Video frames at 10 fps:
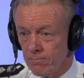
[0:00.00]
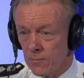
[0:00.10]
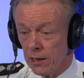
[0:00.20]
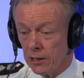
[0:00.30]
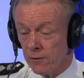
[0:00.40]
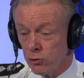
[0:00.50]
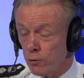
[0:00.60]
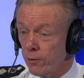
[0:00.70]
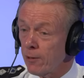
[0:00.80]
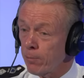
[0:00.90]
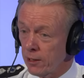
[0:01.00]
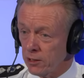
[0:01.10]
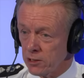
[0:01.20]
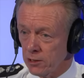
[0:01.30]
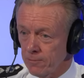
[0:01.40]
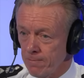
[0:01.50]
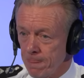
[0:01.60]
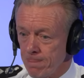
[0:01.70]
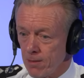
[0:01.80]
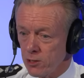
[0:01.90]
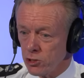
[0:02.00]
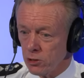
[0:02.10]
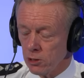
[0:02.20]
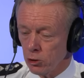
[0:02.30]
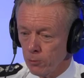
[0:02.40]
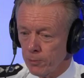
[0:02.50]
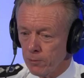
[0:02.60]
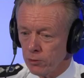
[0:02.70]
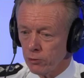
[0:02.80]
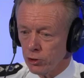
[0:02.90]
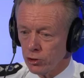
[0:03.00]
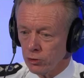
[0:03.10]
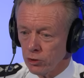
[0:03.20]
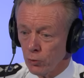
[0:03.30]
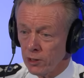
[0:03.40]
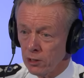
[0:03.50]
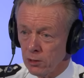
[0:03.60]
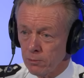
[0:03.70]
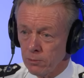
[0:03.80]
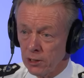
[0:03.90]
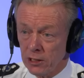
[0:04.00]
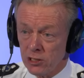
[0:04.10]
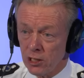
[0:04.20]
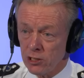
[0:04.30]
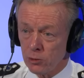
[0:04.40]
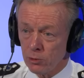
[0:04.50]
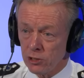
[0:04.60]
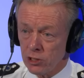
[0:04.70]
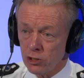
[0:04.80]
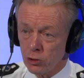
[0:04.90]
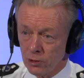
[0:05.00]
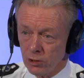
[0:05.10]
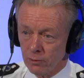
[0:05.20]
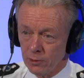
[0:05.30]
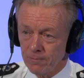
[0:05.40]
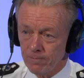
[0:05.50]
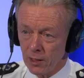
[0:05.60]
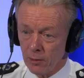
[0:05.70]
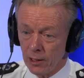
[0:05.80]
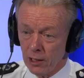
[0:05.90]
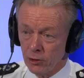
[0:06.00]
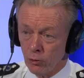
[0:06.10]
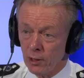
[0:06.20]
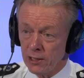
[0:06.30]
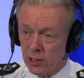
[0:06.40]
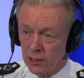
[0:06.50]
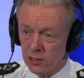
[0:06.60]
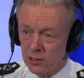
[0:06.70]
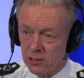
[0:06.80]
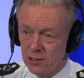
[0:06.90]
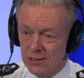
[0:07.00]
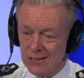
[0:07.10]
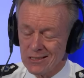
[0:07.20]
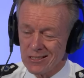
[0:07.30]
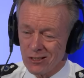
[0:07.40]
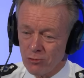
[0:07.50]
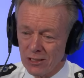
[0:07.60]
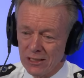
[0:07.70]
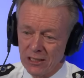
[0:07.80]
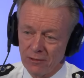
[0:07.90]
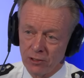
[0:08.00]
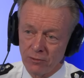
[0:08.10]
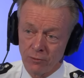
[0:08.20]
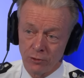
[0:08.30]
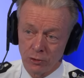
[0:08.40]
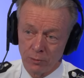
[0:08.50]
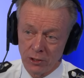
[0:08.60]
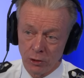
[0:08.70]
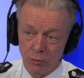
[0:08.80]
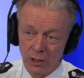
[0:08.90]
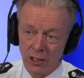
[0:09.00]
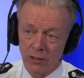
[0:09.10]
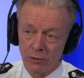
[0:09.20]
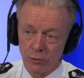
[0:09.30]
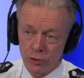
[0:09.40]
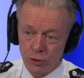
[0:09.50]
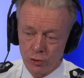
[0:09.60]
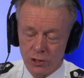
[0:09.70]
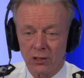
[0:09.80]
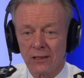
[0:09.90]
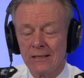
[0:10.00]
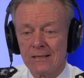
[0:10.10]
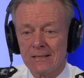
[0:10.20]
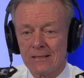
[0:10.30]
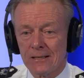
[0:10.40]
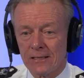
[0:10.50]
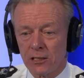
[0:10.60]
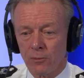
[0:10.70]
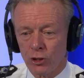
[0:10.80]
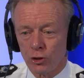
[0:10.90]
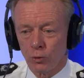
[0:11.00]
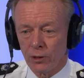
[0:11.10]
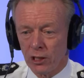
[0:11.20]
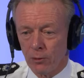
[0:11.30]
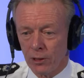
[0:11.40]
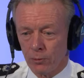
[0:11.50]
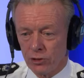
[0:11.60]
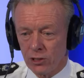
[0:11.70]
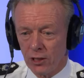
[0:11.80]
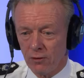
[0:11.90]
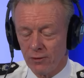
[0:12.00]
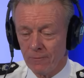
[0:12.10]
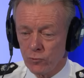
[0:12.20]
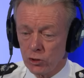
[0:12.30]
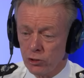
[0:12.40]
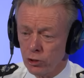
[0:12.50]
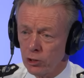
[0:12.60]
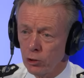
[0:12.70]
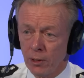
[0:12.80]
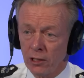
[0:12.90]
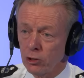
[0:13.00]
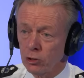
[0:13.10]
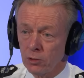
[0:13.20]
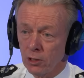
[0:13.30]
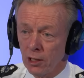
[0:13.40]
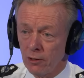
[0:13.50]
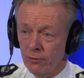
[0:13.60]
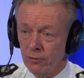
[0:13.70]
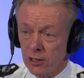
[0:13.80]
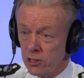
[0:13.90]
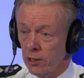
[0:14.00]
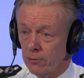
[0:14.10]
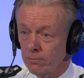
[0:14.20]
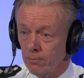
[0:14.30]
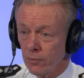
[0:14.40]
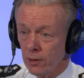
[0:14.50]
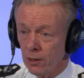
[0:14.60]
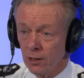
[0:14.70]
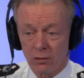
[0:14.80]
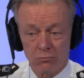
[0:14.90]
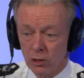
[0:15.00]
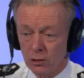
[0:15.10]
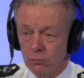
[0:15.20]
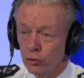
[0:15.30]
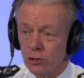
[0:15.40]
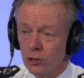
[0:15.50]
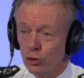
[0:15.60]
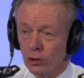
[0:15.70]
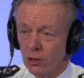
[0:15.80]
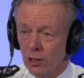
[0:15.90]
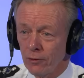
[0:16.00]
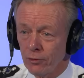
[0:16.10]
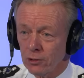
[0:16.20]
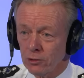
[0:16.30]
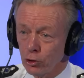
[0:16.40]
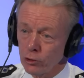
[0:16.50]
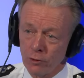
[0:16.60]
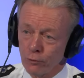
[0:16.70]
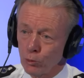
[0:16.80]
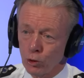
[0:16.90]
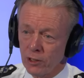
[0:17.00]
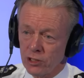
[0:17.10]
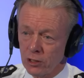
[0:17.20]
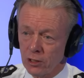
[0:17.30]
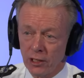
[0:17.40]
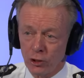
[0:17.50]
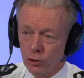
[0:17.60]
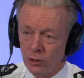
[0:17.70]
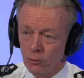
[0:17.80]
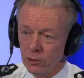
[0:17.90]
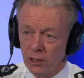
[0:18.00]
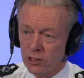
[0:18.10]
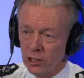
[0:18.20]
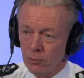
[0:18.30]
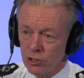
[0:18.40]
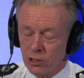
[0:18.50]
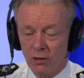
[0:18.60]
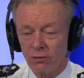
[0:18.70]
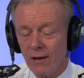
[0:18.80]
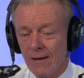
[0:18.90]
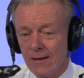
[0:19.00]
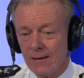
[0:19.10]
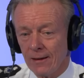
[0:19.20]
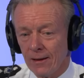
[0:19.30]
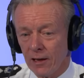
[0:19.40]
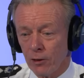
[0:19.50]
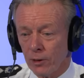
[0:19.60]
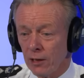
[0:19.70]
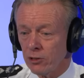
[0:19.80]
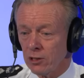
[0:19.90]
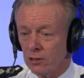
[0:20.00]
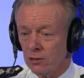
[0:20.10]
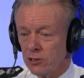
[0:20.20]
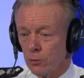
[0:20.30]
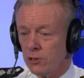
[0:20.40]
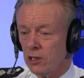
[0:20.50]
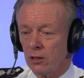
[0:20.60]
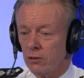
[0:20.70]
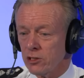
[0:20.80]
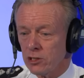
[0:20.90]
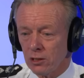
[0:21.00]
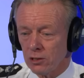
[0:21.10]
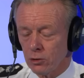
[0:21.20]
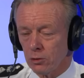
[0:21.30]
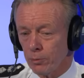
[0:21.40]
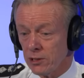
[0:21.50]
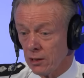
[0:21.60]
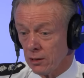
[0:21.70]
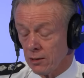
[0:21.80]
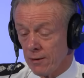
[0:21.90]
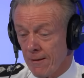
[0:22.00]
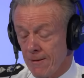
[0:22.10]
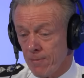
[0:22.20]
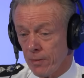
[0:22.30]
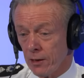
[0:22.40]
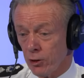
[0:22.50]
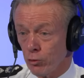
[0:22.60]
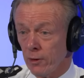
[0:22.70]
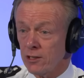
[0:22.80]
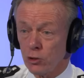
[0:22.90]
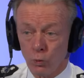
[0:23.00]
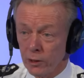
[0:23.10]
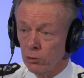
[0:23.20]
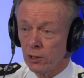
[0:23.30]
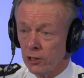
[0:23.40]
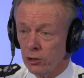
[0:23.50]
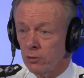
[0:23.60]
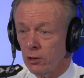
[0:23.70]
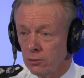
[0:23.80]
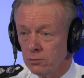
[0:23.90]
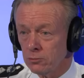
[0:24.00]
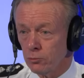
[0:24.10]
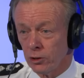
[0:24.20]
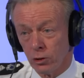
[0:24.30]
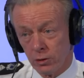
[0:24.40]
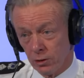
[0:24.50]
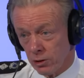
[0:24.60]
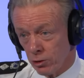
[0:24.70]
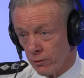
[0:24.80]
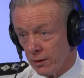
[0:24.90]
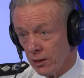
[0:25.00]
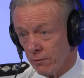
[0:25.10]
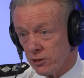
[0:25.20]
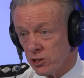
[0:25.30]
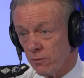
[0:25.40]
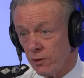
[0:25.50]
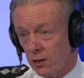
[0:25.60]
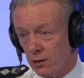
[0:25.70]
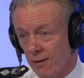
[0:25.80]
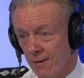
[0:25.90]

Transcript: it gives us fair planning time. So I hope people are reassured that we are making sensible decisions with government about the right tactics, the right level of involvement, the right level of resourcing uh, to make sure we keep people safe. So you should go about your normal life as I am, uh, you know, just enjoying life and go to a football match tonight, enjoy it. We're there to keep you safe. Uh, if we ever think there's a particular incident or a particular uh, threat, we will let you know. We know that the threat level is severe,